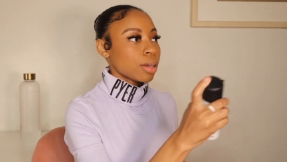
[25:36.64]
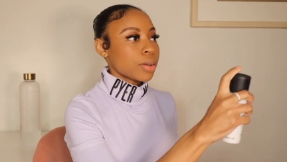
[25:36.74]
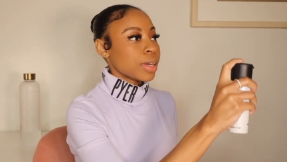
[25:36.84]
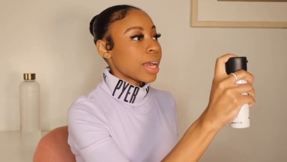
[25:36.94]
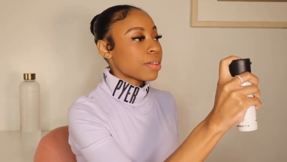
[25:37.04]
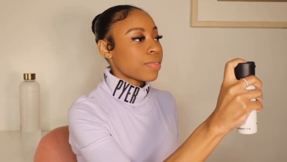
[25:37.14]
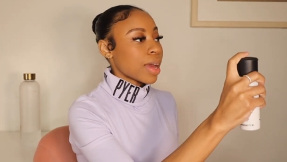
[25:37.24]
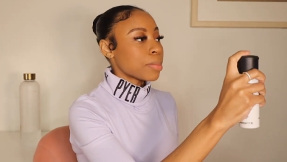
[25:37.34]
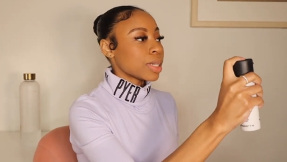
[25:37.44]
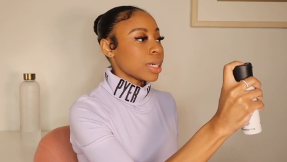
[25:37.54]
create a
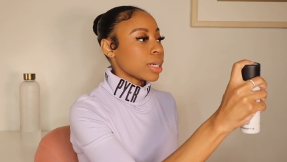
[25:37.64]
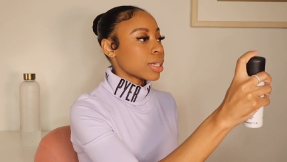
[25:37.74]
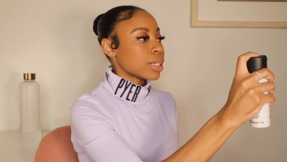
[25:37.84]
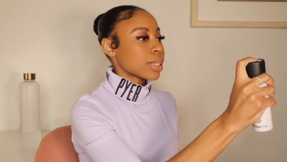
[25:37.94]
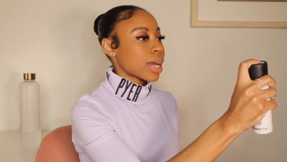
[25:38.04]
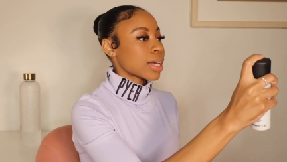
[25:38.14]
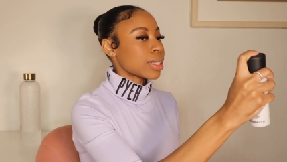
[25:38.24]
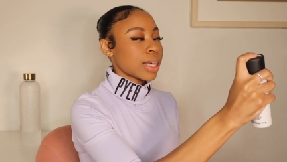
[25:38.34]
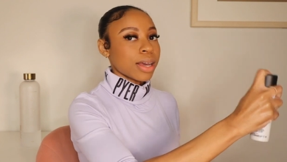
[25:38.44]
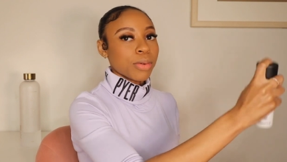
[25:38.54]
family, because like I
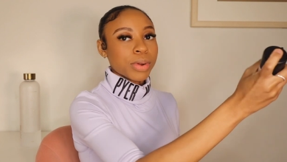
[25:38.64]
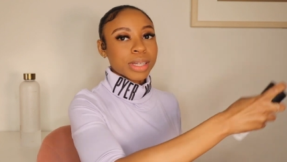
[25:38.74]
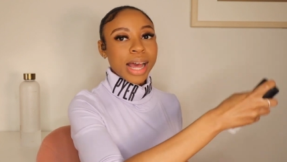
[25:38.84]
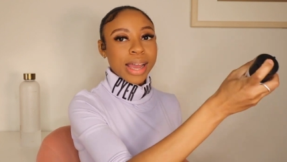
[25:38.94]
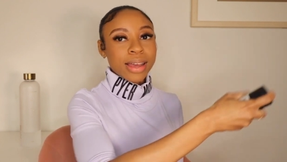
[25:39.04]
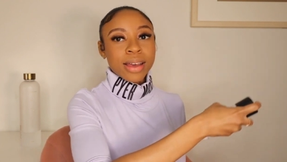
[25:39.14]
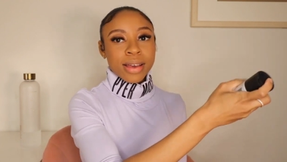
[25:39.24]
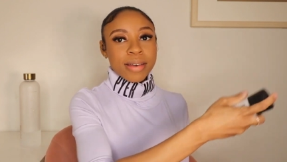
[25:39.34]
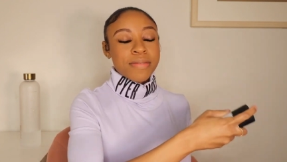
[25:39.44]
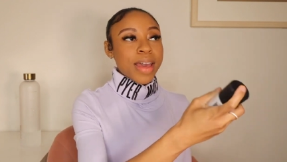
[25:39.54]
said, we're like
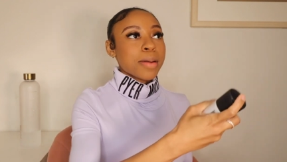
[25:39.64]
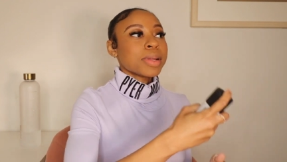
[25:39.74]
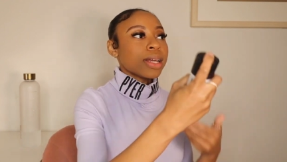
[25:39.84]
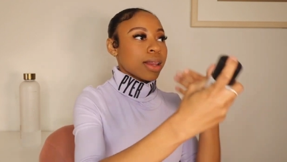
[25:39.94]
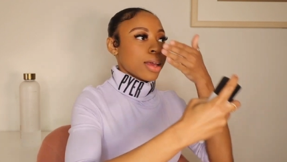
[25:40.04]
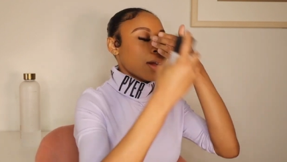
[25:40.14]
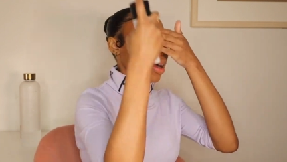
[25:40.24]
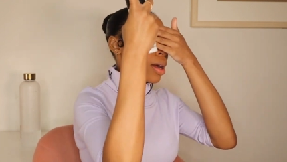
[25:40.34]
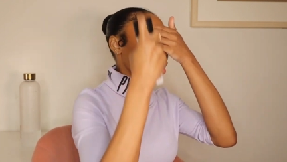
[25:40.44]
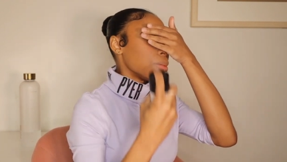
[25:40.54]
family
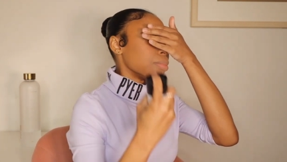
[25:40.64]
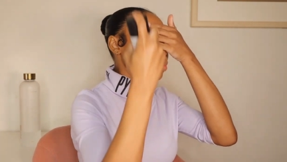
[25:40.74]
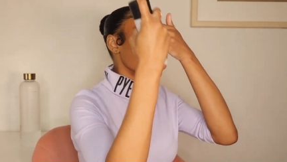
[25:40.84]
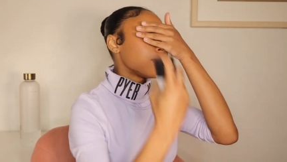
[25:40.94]
there. Um,